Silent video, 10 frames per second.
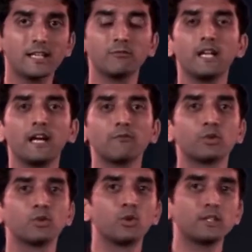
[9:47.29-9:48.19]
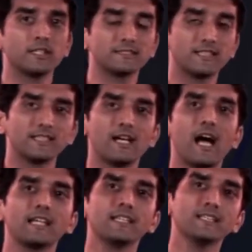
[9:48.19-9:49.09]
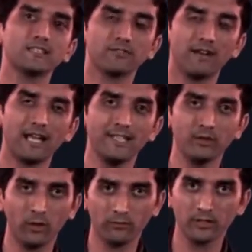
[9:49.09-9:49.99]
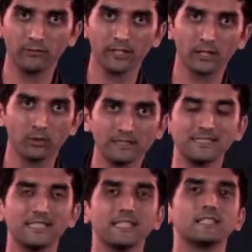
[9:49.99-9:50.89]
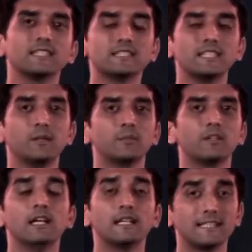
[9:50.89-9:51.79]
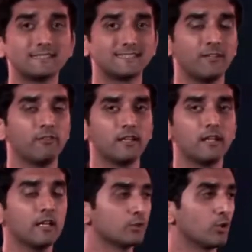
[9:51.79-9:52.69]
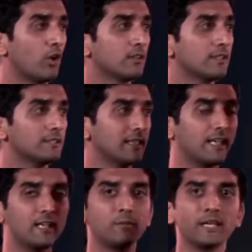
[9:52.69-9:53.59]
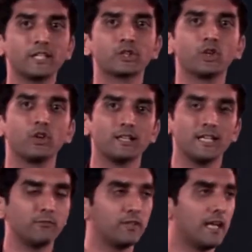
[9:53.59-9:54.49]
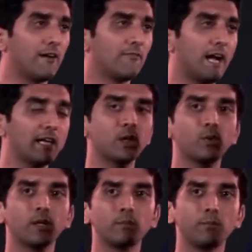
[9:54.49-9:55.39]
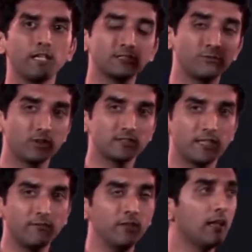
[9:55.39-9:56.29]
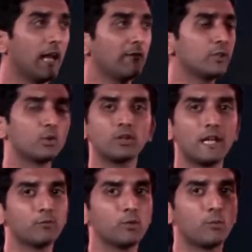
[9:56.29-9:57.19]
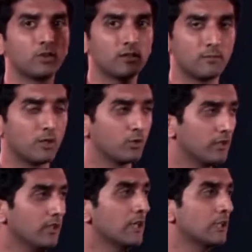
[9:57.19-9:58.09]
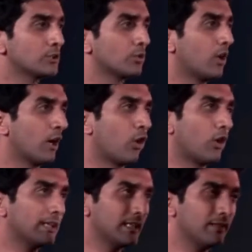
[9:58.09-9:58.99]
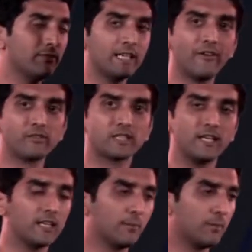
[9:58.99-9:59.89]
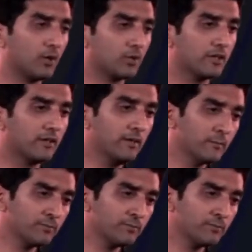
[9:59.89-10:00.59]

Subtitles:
that we have to notice, that the highest value of the frequency in this table is 7. So on the scale, make sure that we have adequate place for 7 and we don't have to bother about it. So accordingly, we have scaled up out here.